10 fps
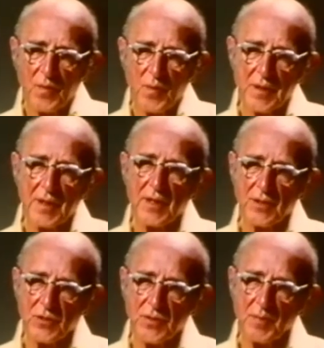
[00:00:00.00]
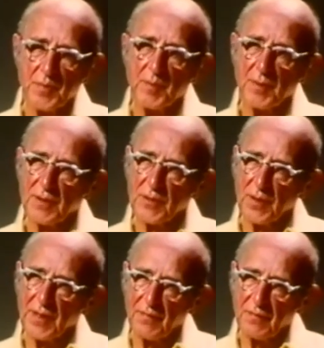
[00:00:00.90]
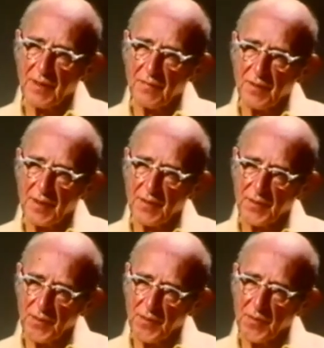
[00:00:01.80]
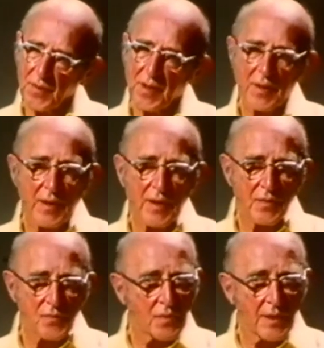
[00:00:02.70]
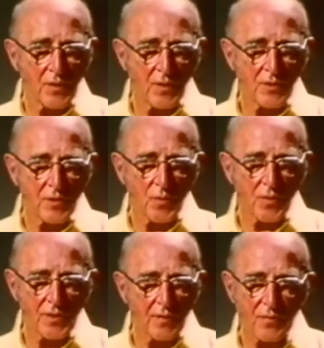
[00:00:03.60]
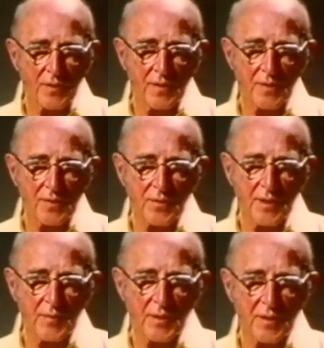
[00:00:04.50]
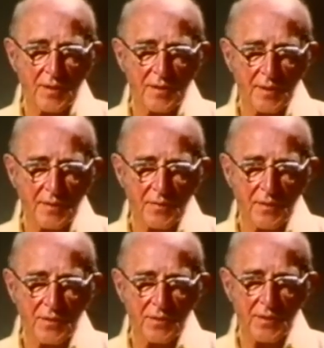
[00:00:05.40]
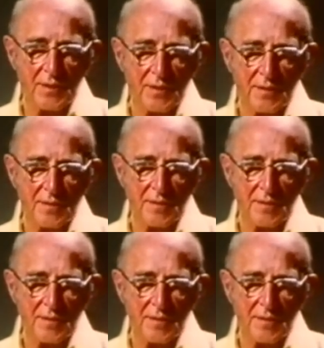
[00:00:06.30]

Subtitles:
what the culture and people and so on have done to you, it really caused you more suffering than the leukemia. Is that what you're saying?